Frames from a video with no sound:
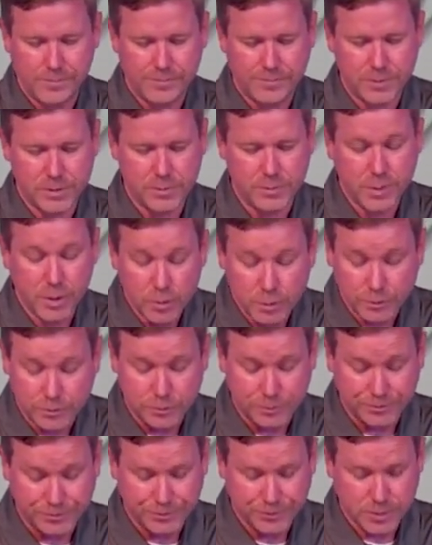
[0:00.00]
It's beautiful.
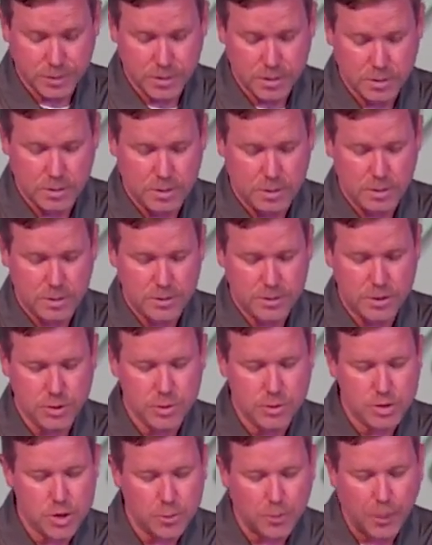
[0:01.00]
Two,
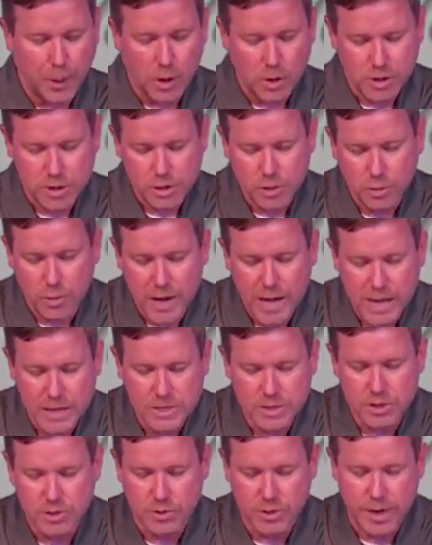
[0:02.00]
your personal
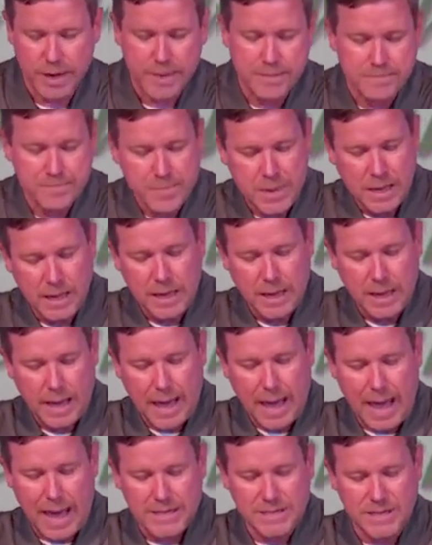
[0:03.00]
history
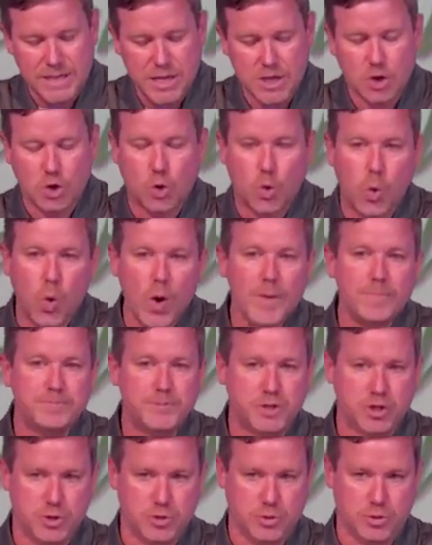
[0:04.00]
has
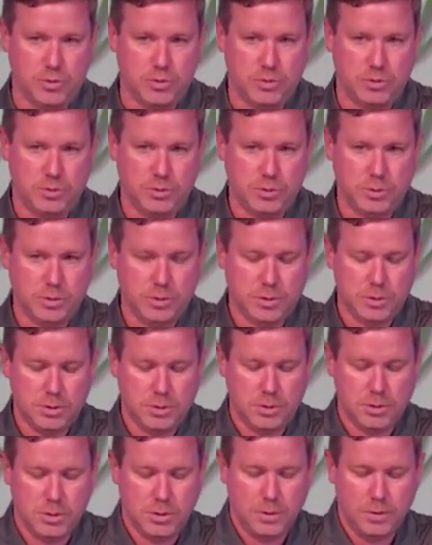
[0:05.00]
equipped you
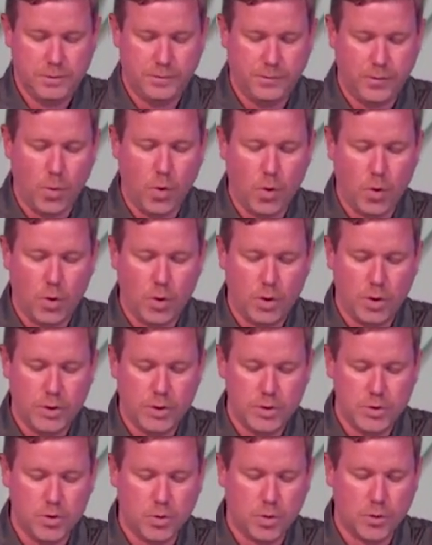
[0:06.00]
for
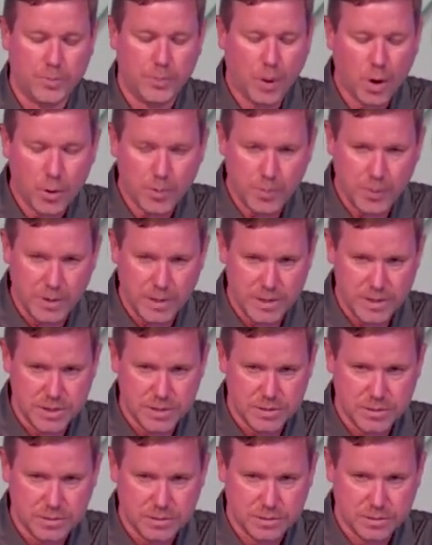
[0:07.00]
your
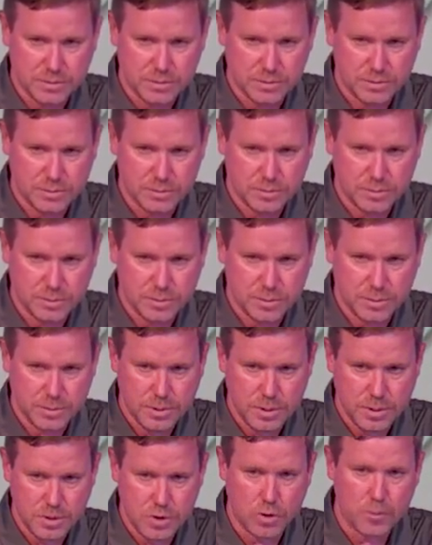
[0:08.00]
purpose.
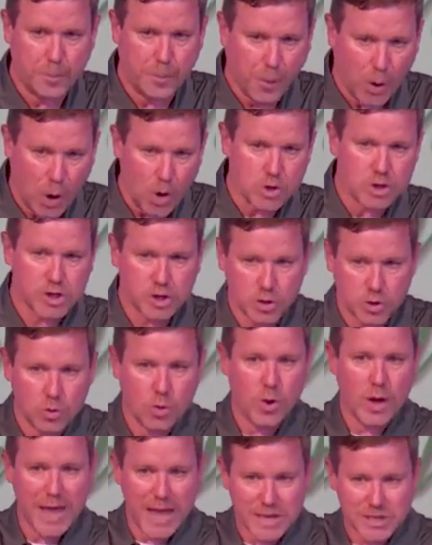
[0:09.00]
Your
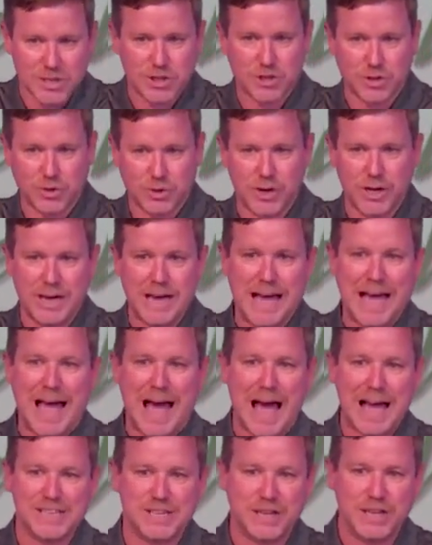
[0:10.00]
personal history
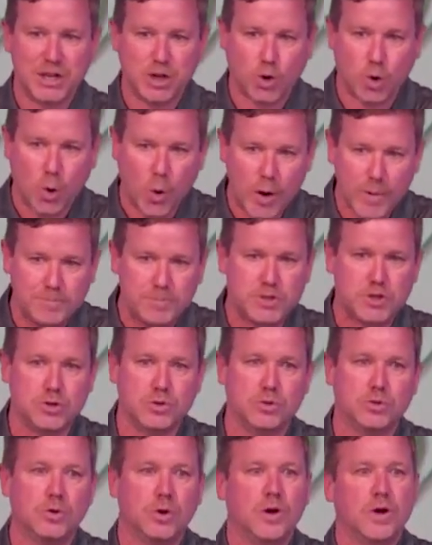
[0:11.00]
has equipped
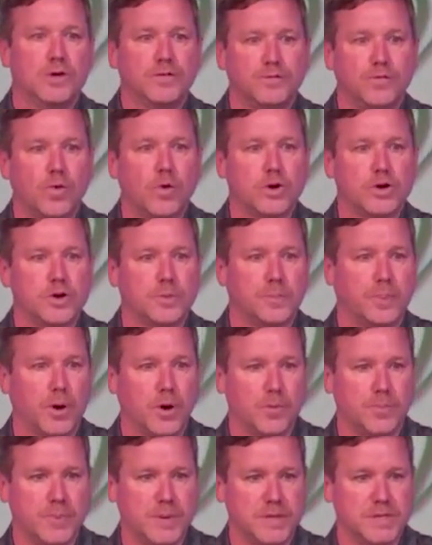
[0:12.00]
you for your
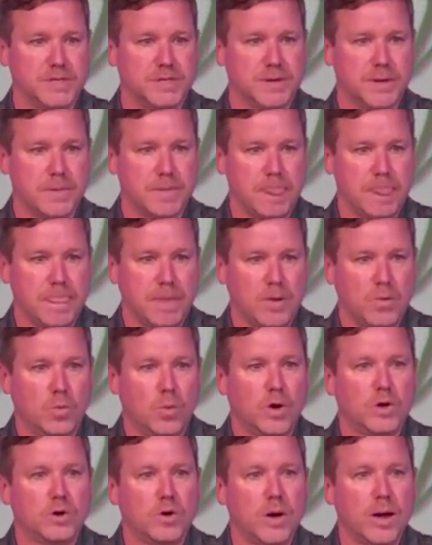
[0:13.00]
purpose.
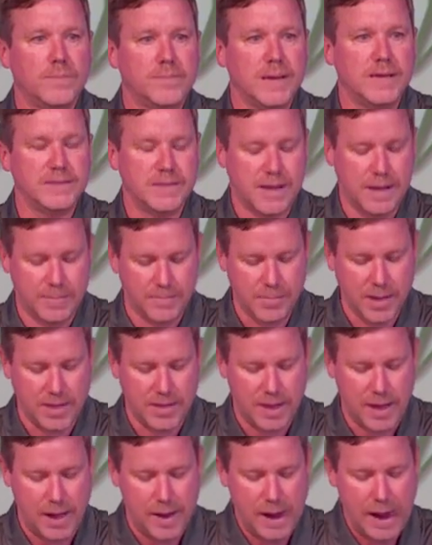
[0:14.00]
What do I mean that by
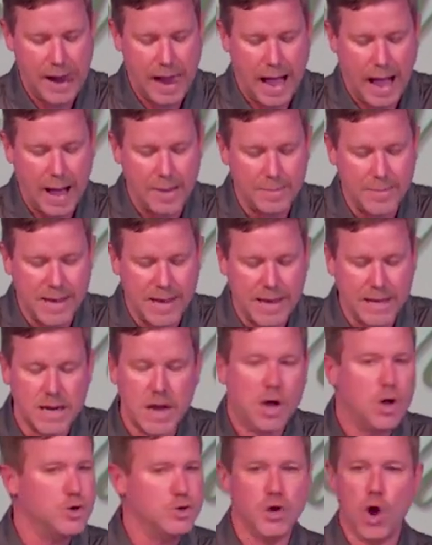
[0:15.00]
that? I
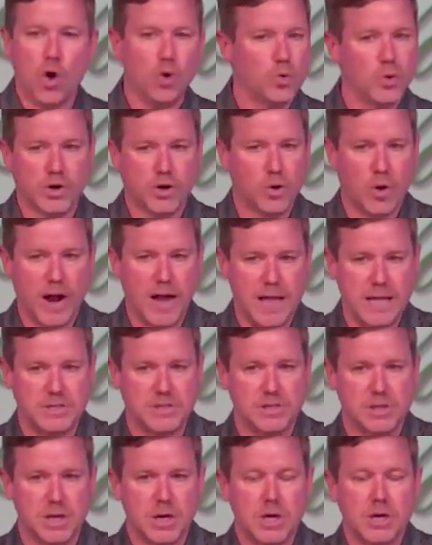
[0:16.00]
mean no
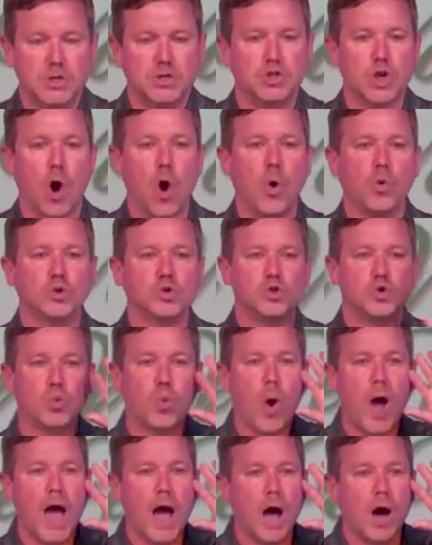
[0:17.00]
regrets. Don't
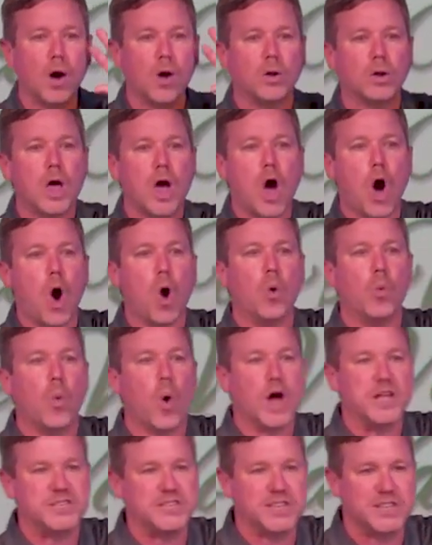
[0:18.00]
dwell on
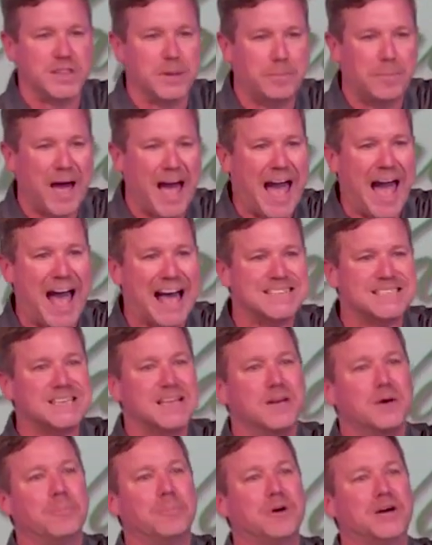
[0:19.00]
what's in the past
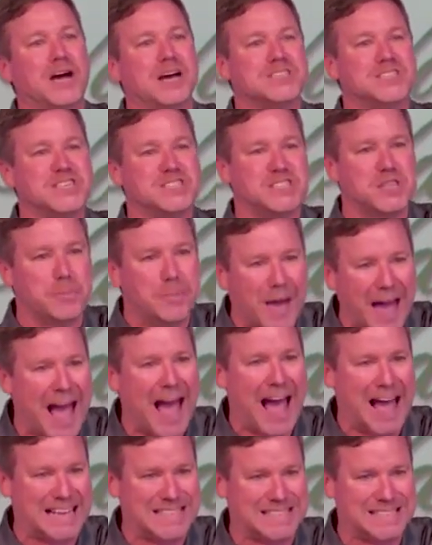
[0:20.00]
because it's the
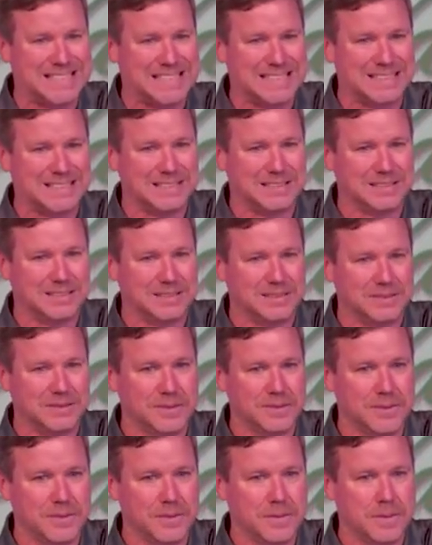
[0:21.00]
past.
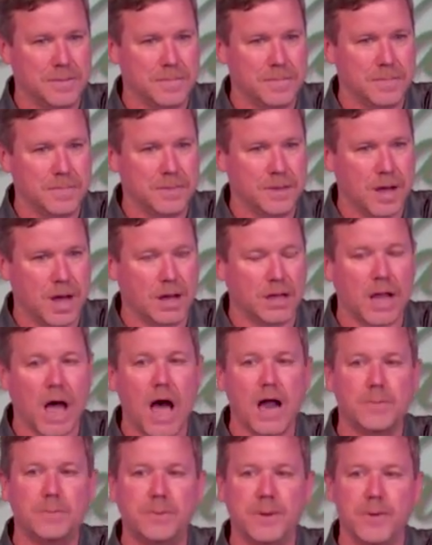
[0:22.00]
A
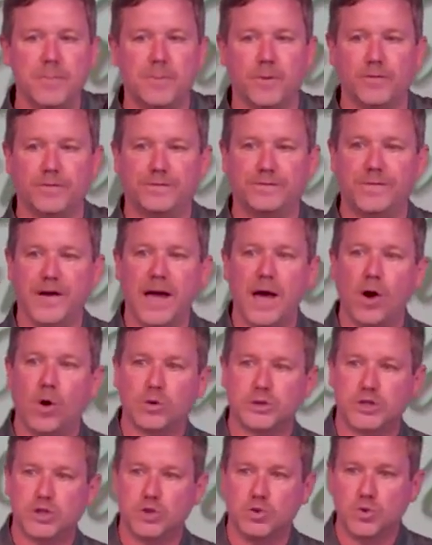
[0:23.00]
lot of people fail
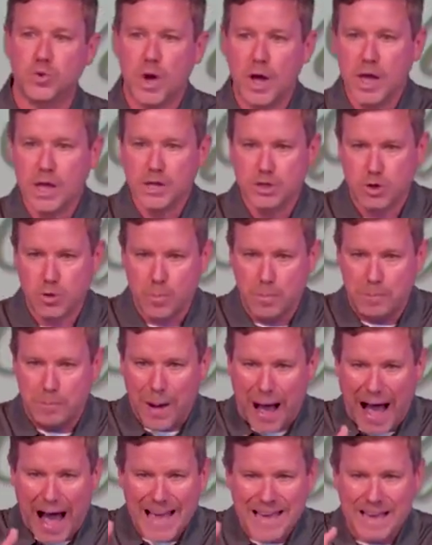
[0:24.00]
to to
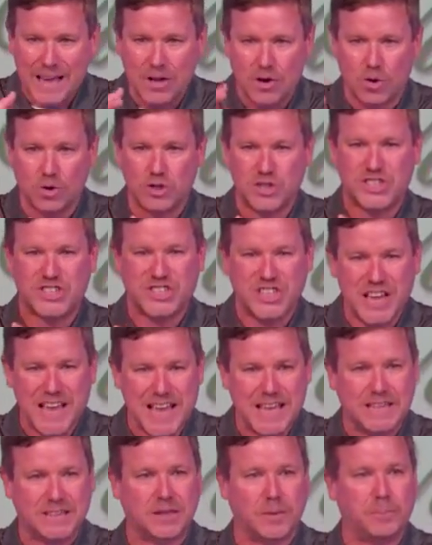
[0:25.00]
buy in or
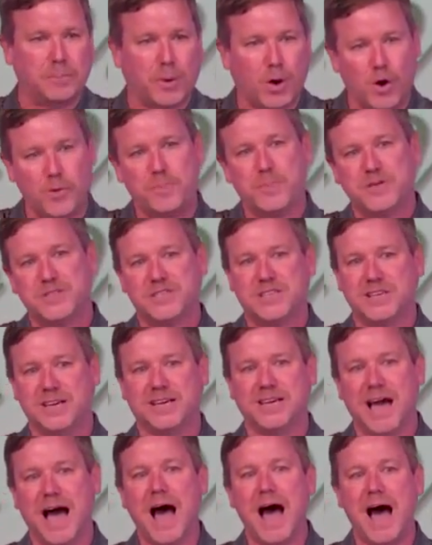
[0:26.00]
seek the purpose
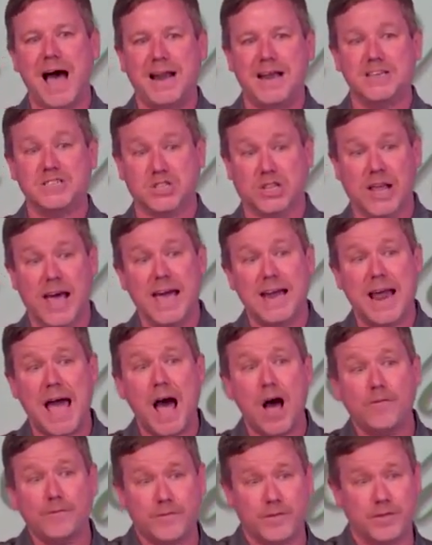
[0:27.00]
that God has laid
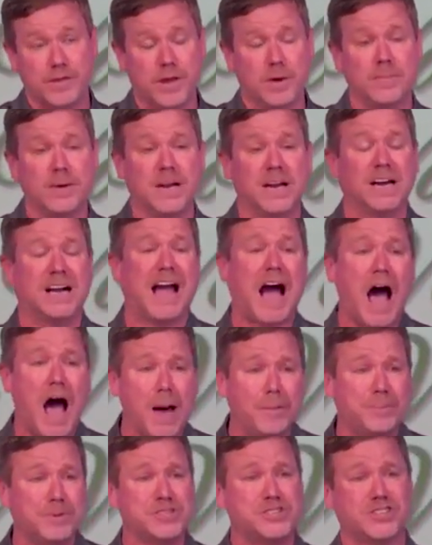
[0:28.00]
out for them and
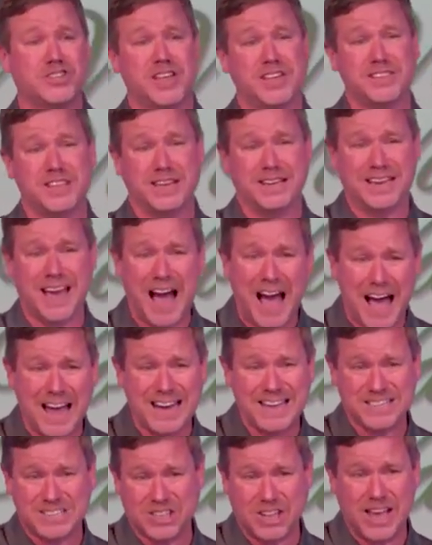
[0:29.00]
accomplish thing that God
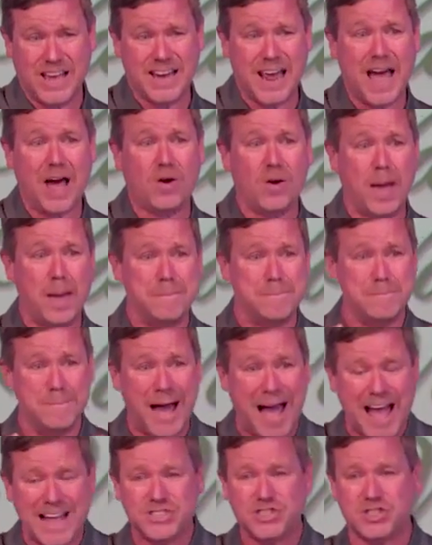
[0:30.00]
has laid out and
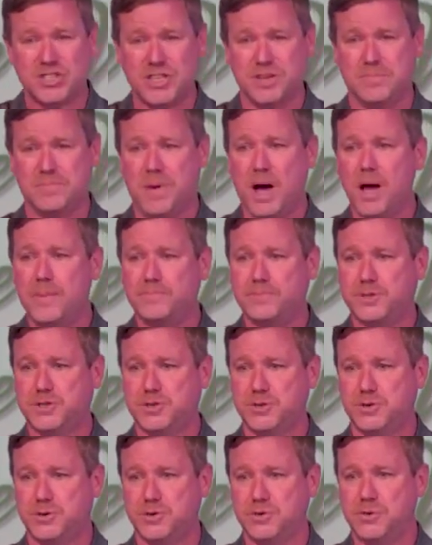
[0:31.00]
match them up
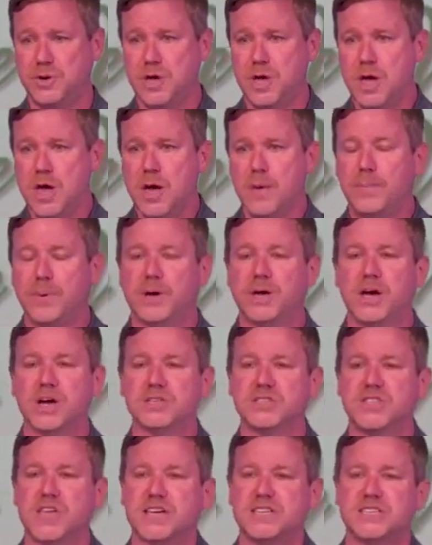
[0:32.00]
to
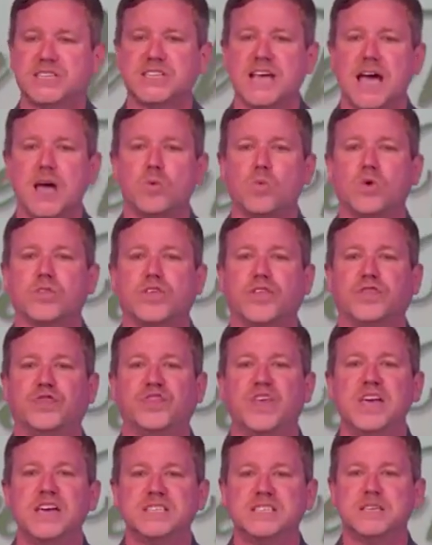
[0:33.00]
because they say, well, the
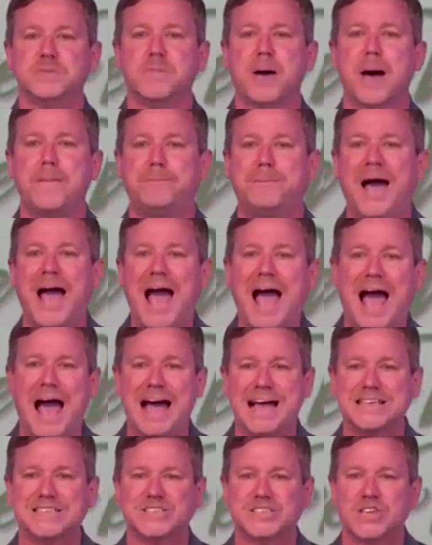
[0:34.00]
things in my
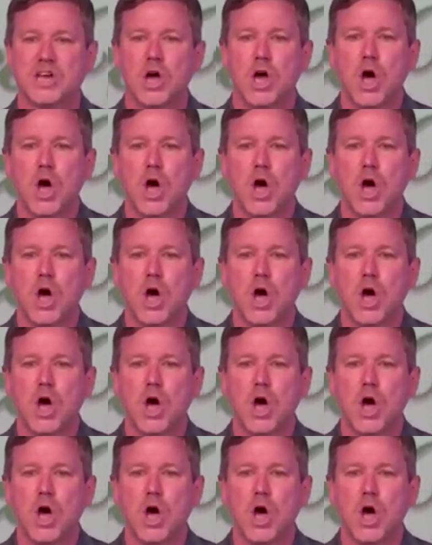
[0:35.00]
past